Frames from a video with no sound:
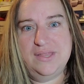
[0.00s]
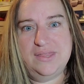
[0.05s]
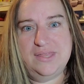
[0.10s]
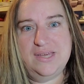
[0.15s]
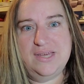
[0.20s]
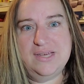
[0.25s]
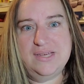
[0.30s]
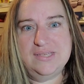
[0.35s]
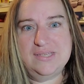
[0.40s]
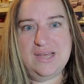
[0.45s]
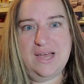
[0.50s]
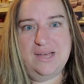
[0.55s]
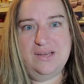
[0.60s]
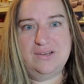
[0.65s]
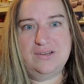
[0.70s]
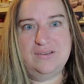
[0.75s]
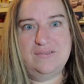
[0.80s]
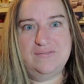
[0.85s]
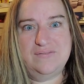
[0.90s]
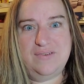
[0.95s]
These I
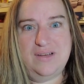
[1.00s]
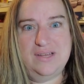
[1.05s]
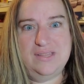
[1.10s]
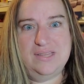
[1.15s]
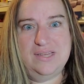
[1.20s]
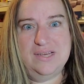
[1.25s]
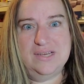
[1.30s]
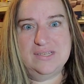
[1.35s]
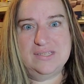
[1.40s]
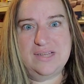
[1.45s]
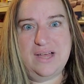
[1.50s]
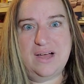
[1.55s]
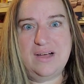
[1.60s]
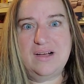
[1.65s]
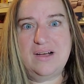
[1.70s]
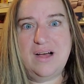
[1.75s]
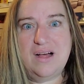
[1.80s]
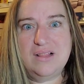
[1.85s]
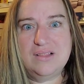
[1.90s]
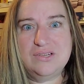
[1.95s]
couldn't find the
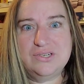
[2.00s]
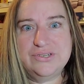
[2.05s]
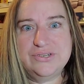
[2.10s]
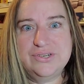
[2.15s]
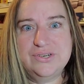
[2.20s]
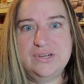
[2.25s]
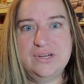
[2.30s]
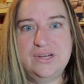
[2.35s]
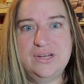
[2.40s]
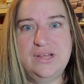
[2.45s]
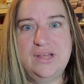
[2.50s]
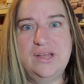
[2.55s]
exact color.